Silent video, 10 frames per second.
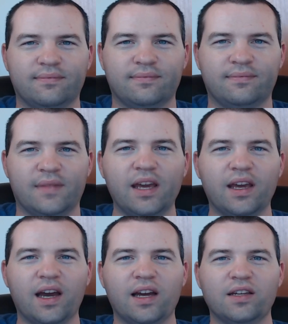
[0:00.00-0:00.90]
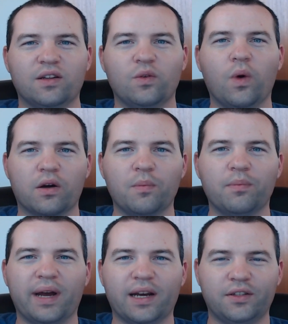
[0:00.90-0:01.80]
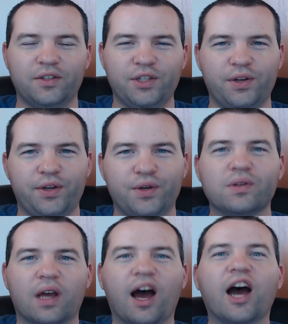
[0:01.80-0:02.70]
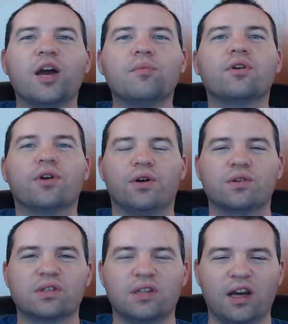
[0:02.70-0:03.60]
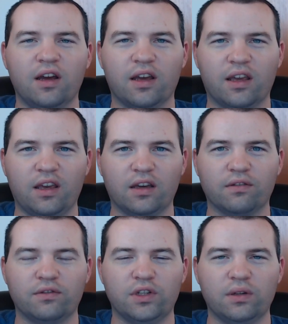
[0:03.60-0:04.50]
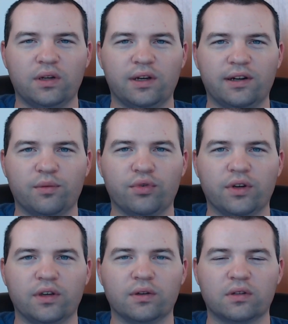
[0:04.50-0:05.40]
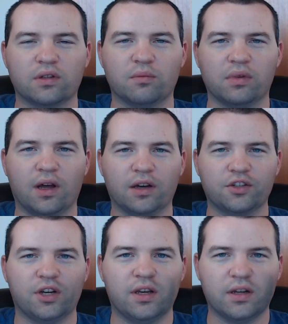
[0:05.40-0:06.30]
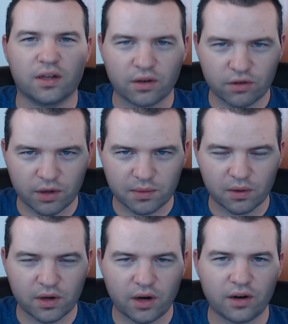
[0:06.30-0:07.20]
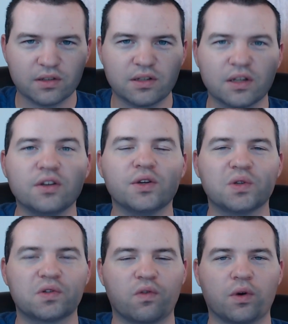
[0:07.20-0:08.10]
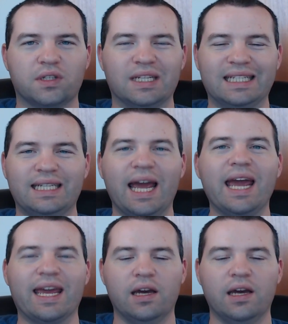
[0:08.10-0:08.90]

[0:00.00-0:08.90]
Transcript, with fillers: Hey guys, and welcome back to Dew News. I am your host, King of Dew, here to bring you some blockchain and cryptocurrency news for today.